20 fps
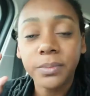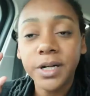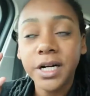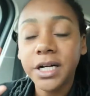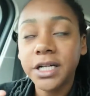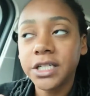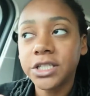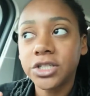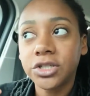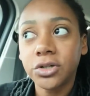
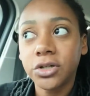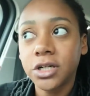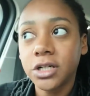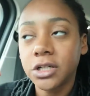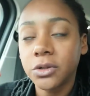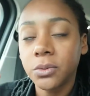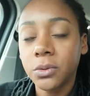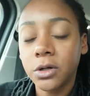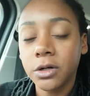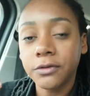but it's
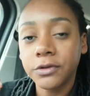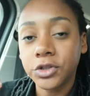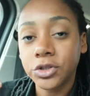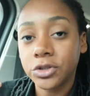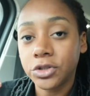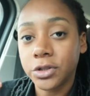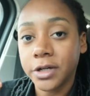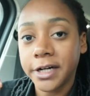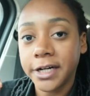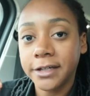totally worth
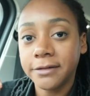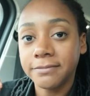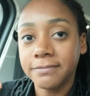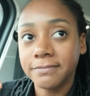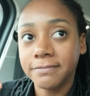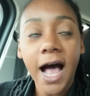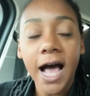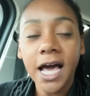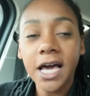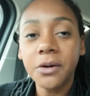to try.
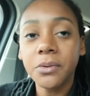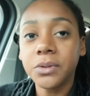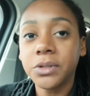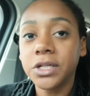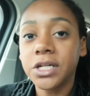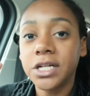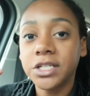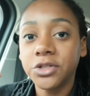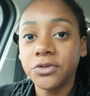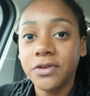I
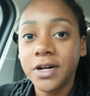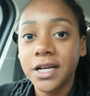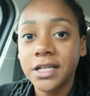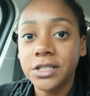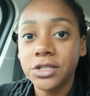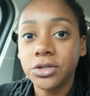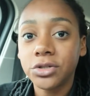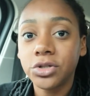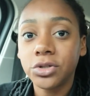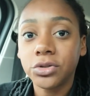would
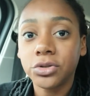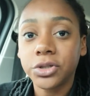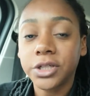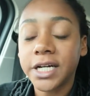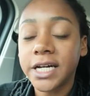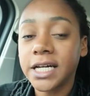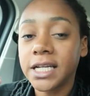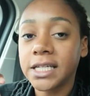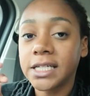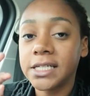advise you to
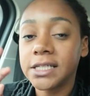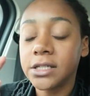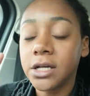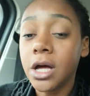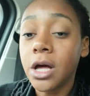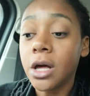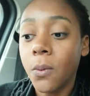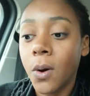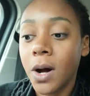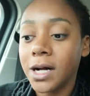try at least
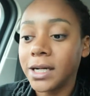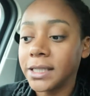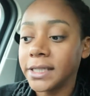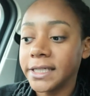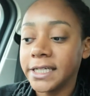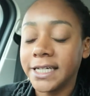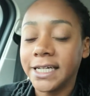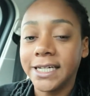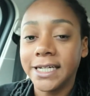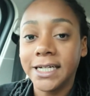one
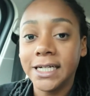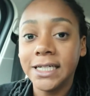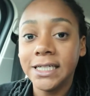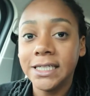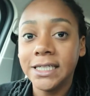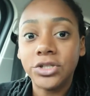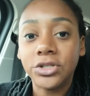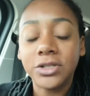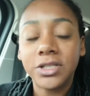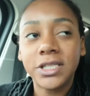gig
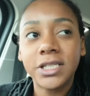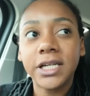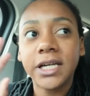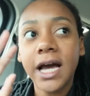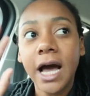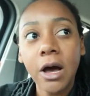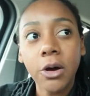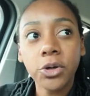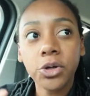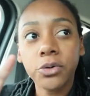to see
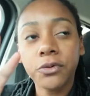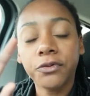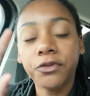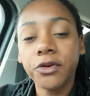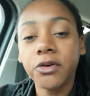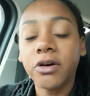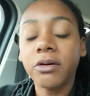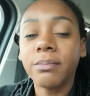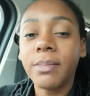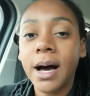how you
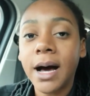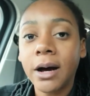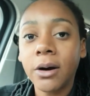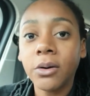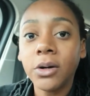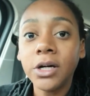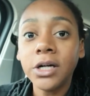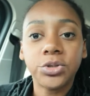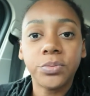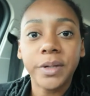feel
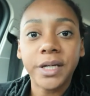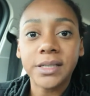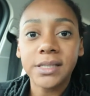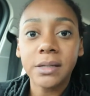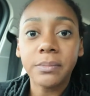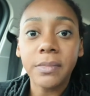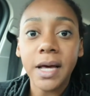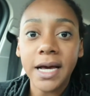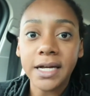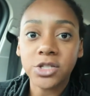about to make
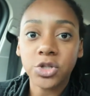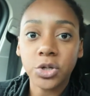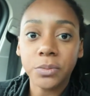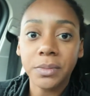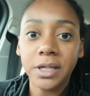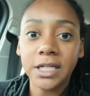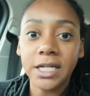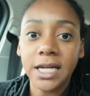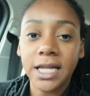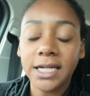some extra
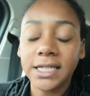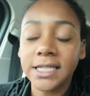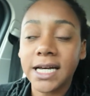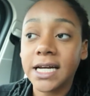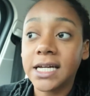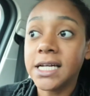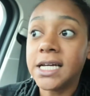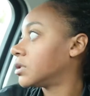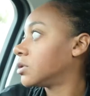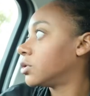money like
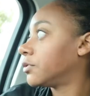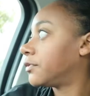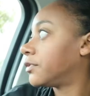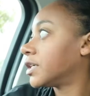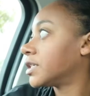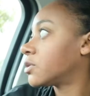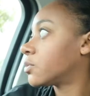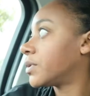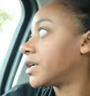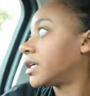that. The
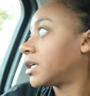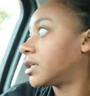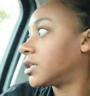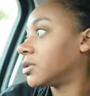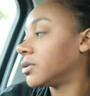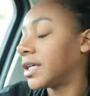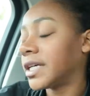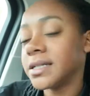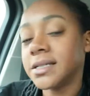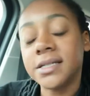first week,
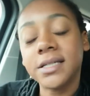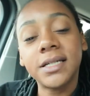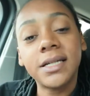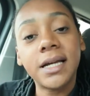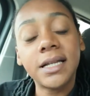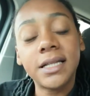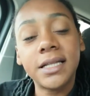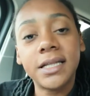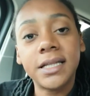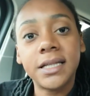you can see
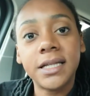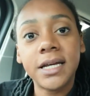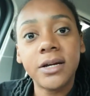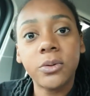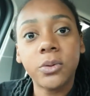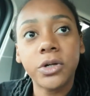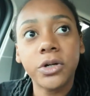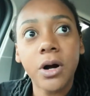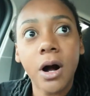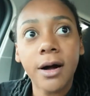that they
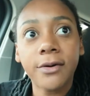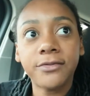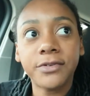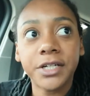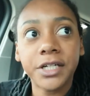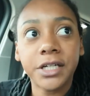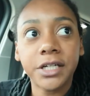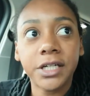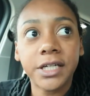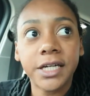were
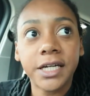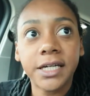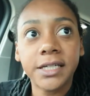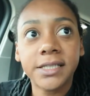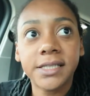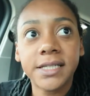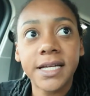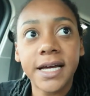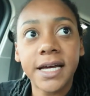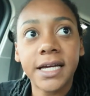offering
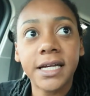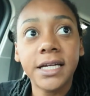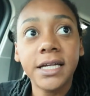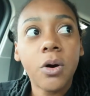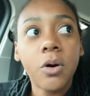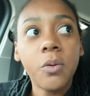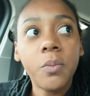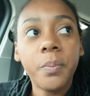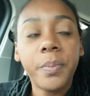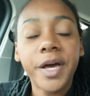gigs that
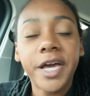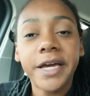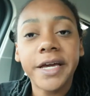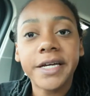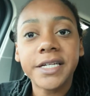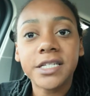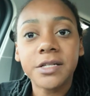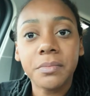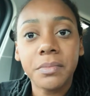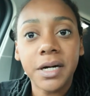don't
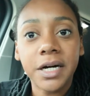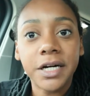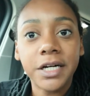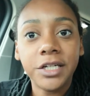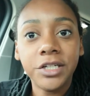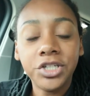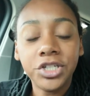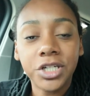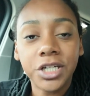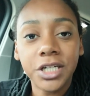pay as
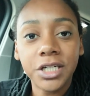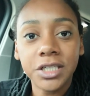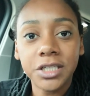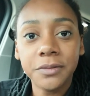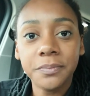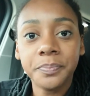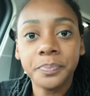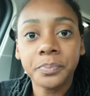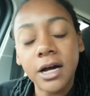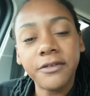much
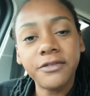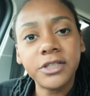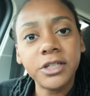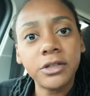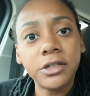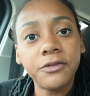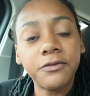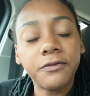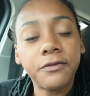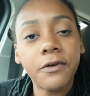here.
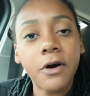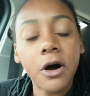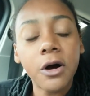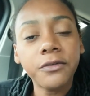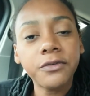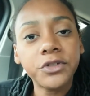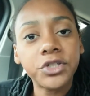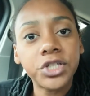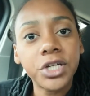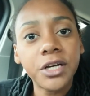After the
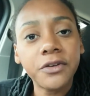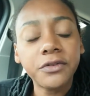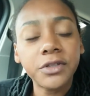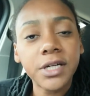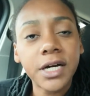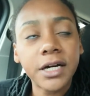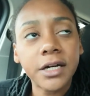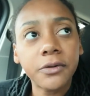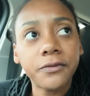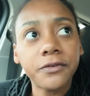fourth
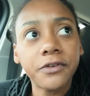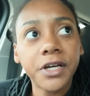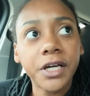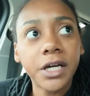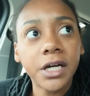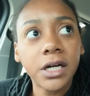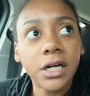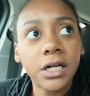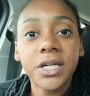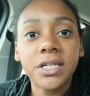shift, I
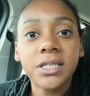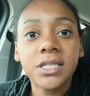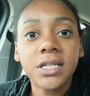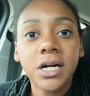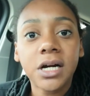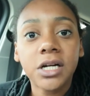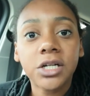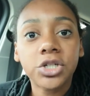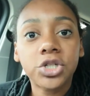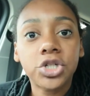think, they
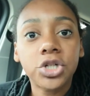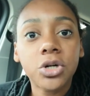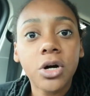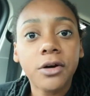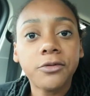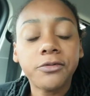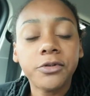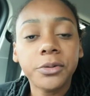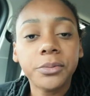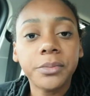started to
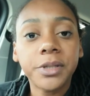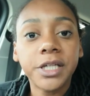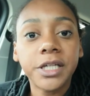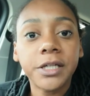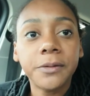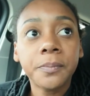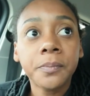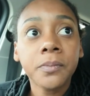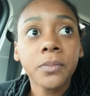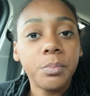offer
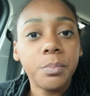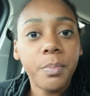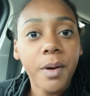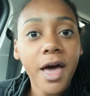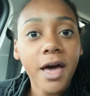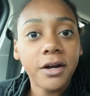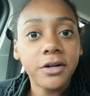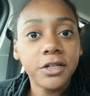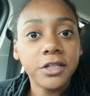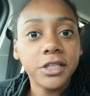me
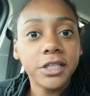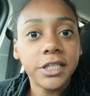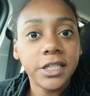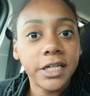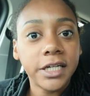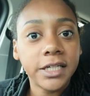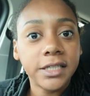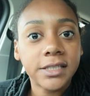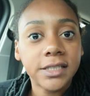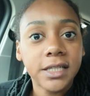better
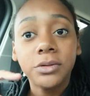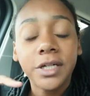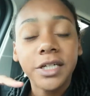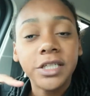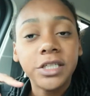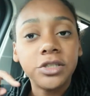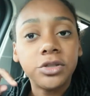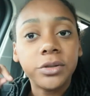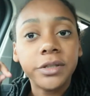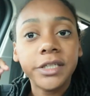gigs,
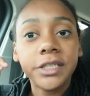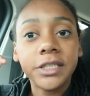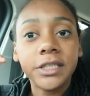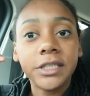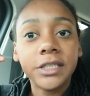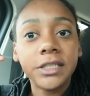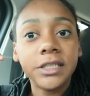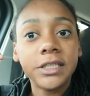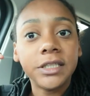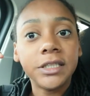
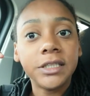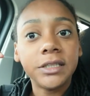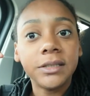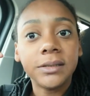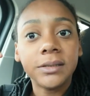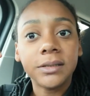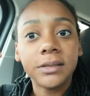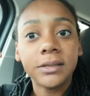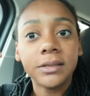23,